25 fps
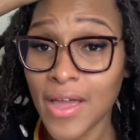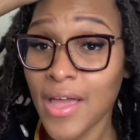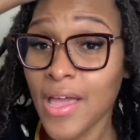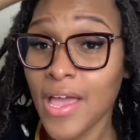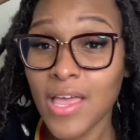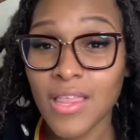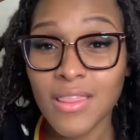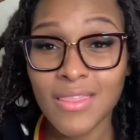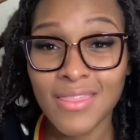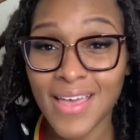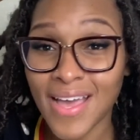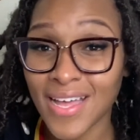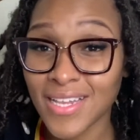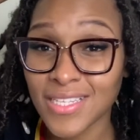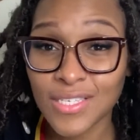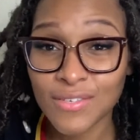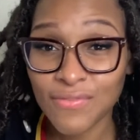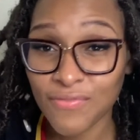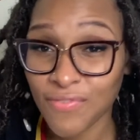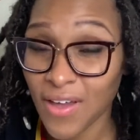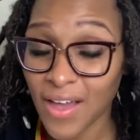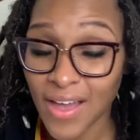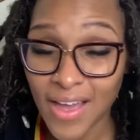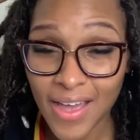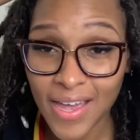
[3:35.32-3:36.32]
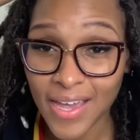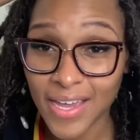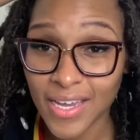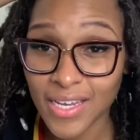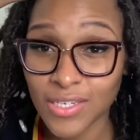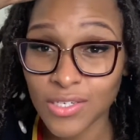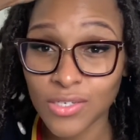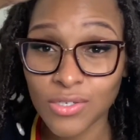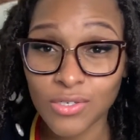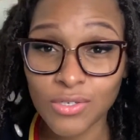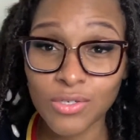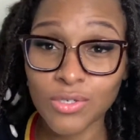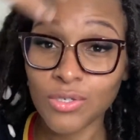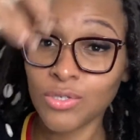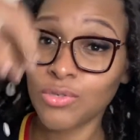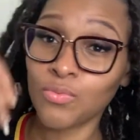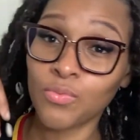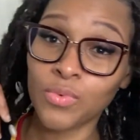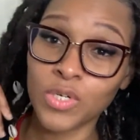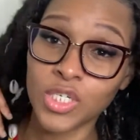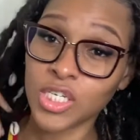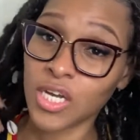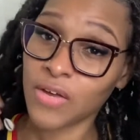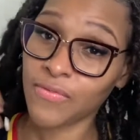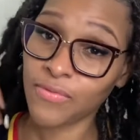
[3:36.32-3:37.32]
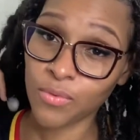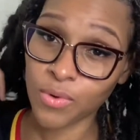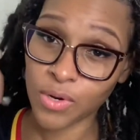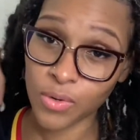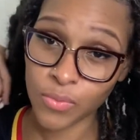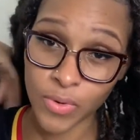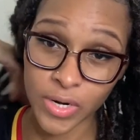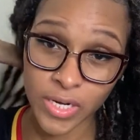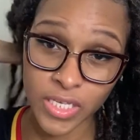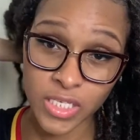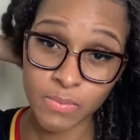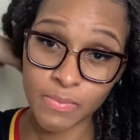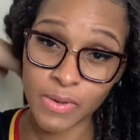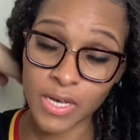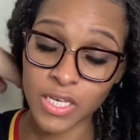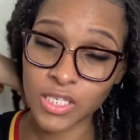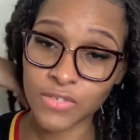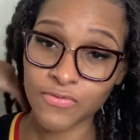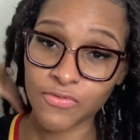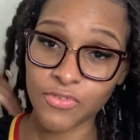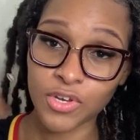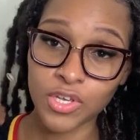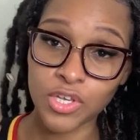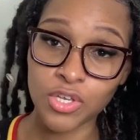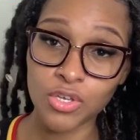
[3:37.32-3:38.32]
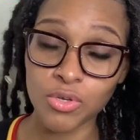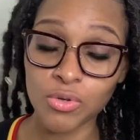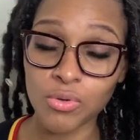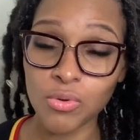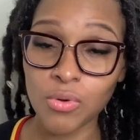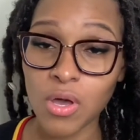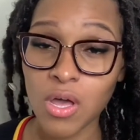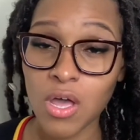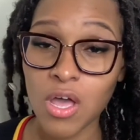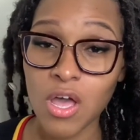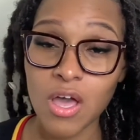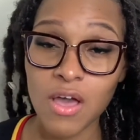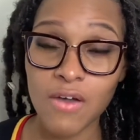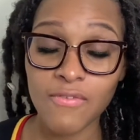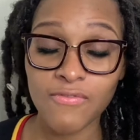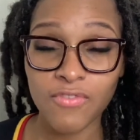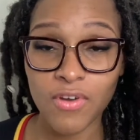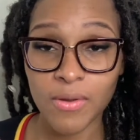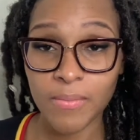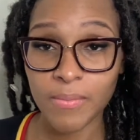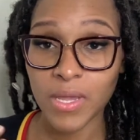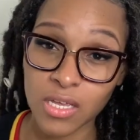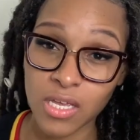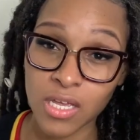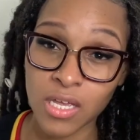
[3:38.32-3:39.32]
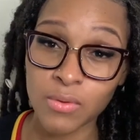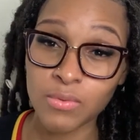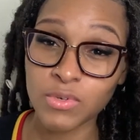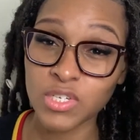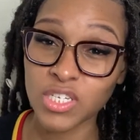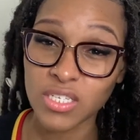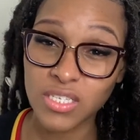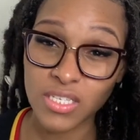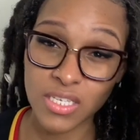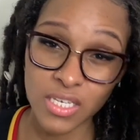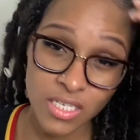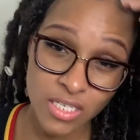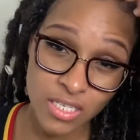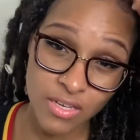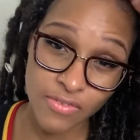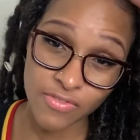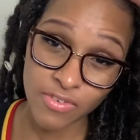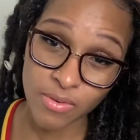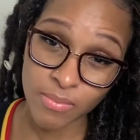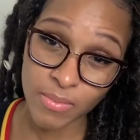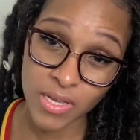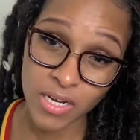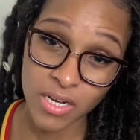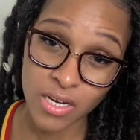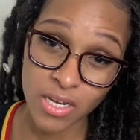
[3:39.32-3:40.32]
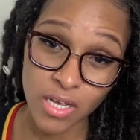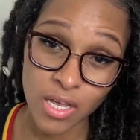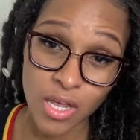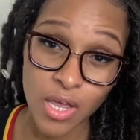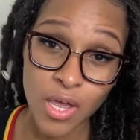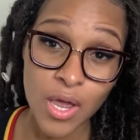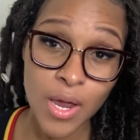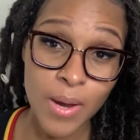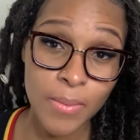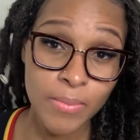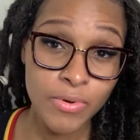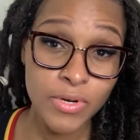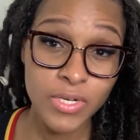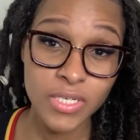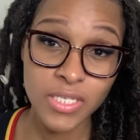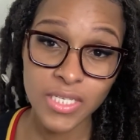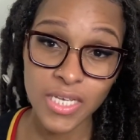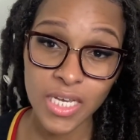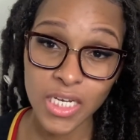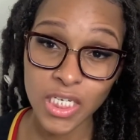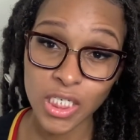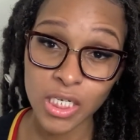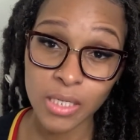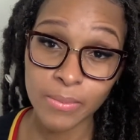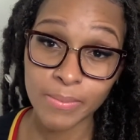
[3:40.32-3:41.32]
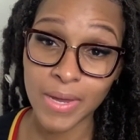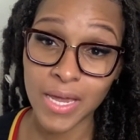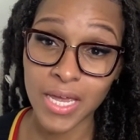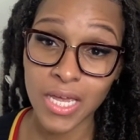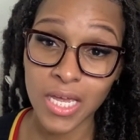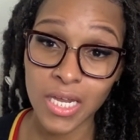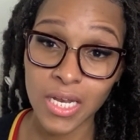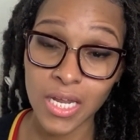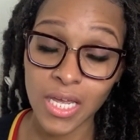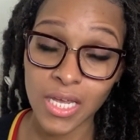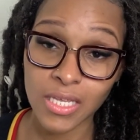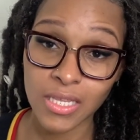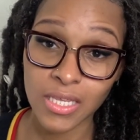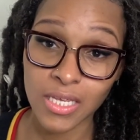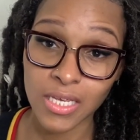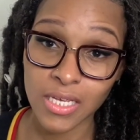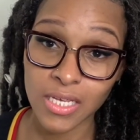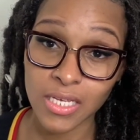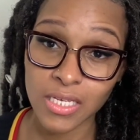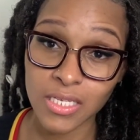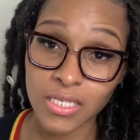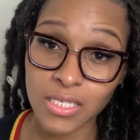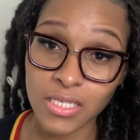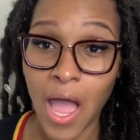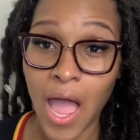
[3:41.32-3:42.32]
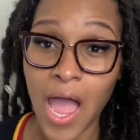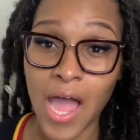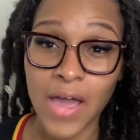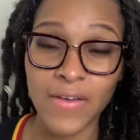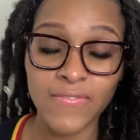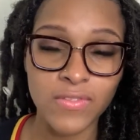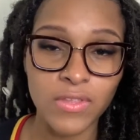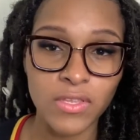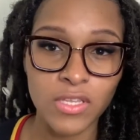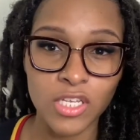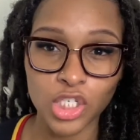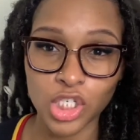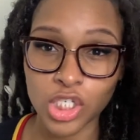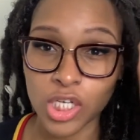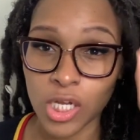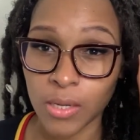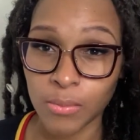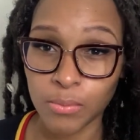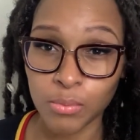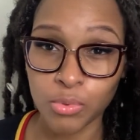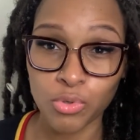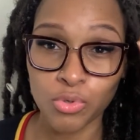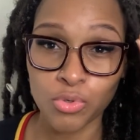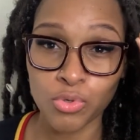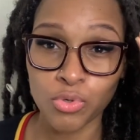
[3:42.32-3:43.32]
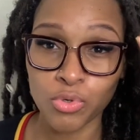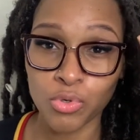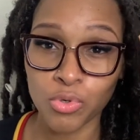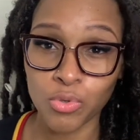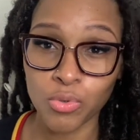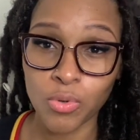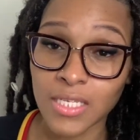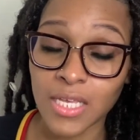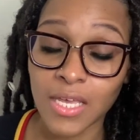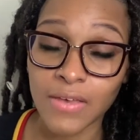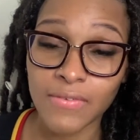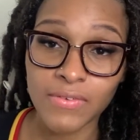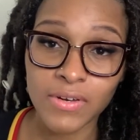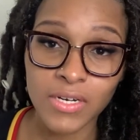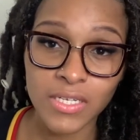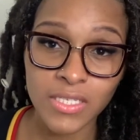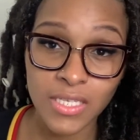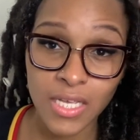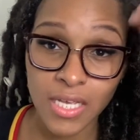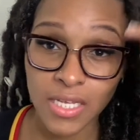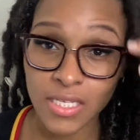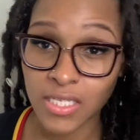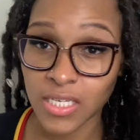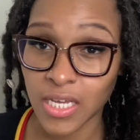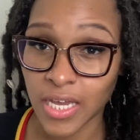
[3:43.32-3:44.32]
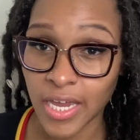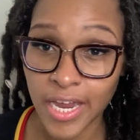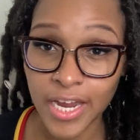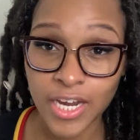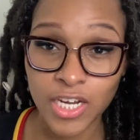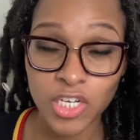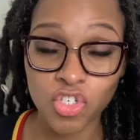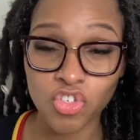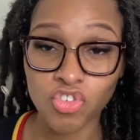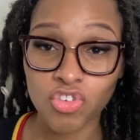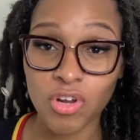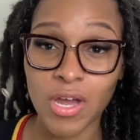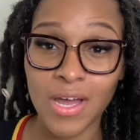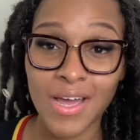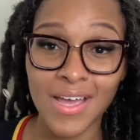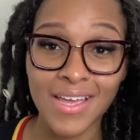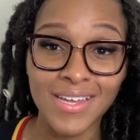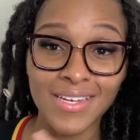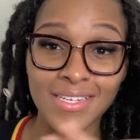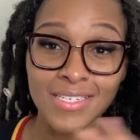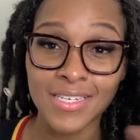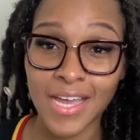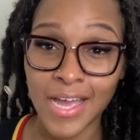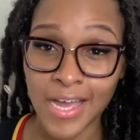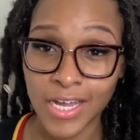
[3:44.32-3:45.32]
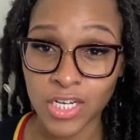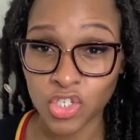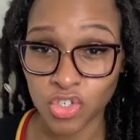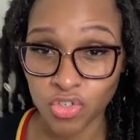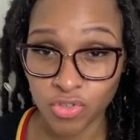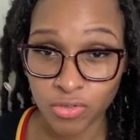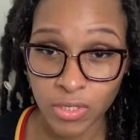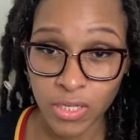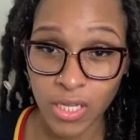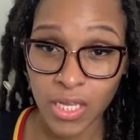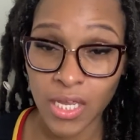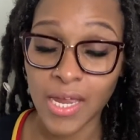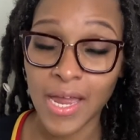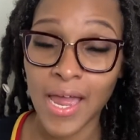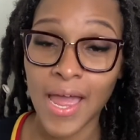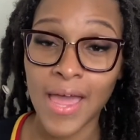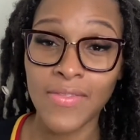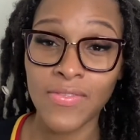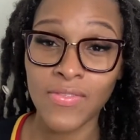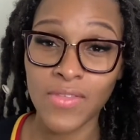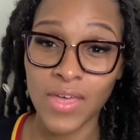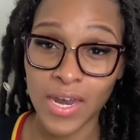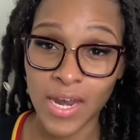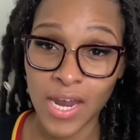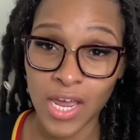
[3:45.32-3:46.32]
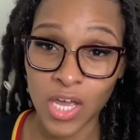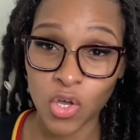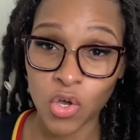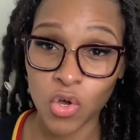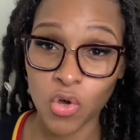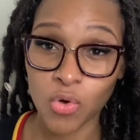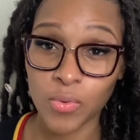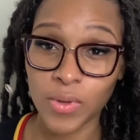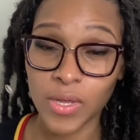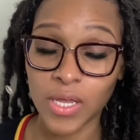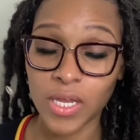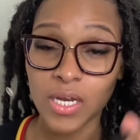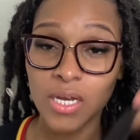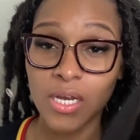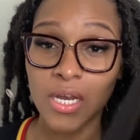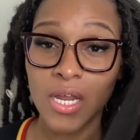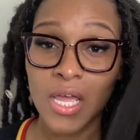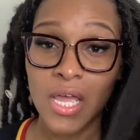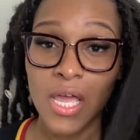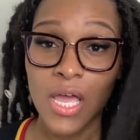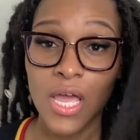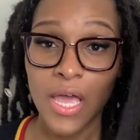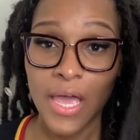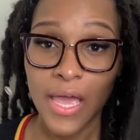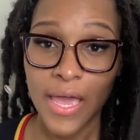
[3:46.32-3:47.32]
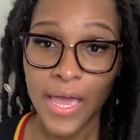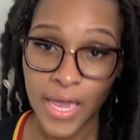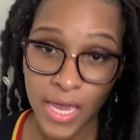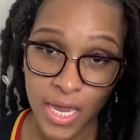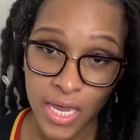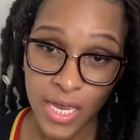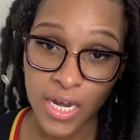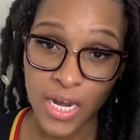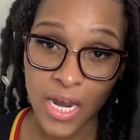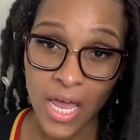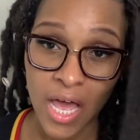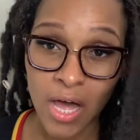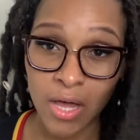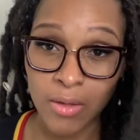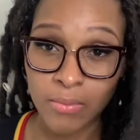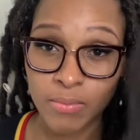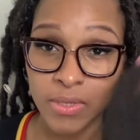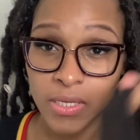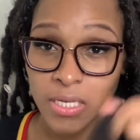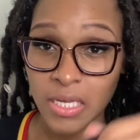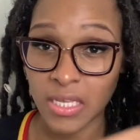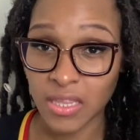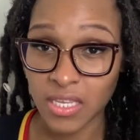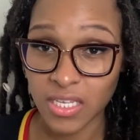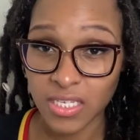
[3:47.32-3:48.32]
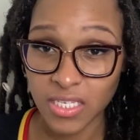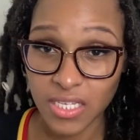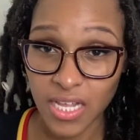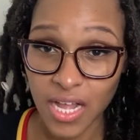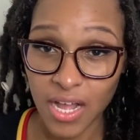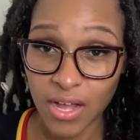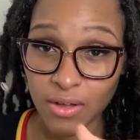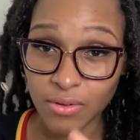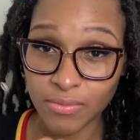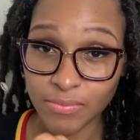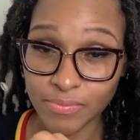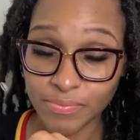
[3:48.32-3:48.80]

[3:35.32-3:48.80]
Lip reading: That's fine. Whichever one works best for you. For me, it was just easier for me to pre-section my hair like this after the shampoo, give it a day to air dry naturally, and then I go in and I'll begin the style.